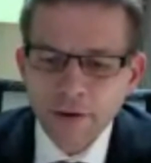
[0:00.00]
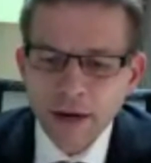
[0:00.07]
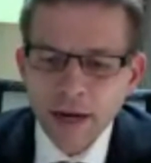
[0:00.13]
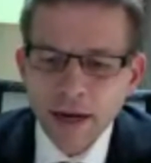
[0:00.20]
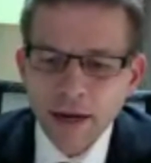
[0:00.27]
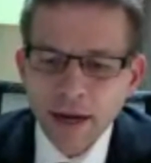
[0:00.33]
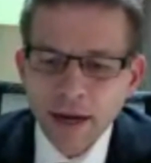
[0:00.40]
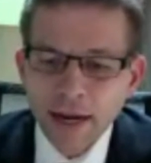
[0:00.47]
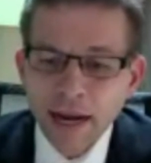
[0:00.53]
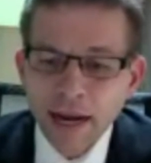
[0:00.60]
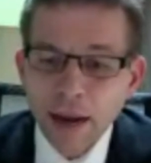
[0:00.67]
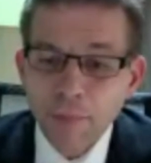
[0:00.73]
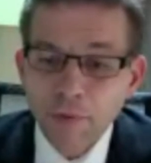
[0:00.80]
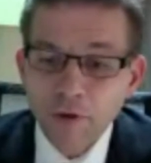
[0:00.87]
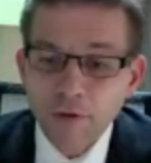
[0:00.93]
There are a
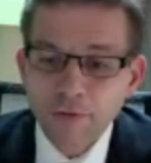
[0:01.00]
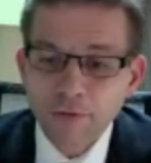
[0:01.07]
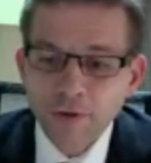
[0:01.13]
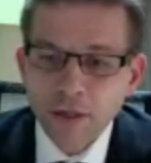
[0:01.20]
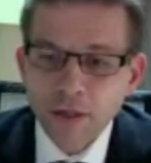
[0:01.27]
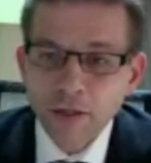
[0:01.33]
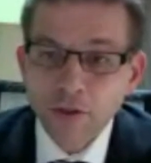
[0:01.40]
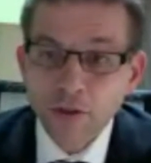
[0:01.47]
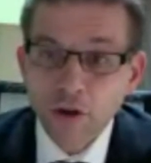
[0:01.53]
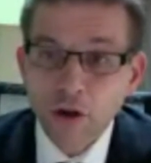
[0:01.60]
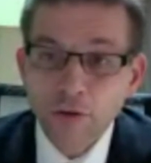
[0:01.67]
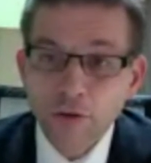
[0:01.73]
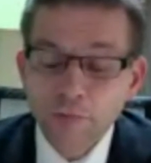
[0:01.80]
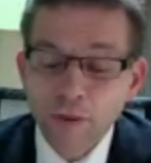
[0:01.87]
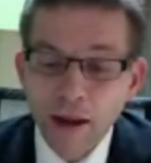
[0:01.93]
couple of
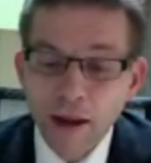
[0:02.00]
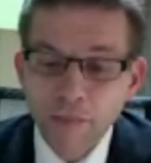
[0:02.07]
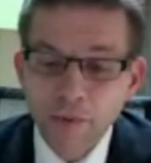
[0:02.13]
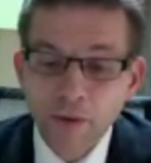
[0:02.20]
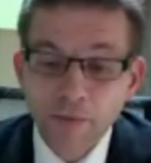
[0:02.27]
non-pump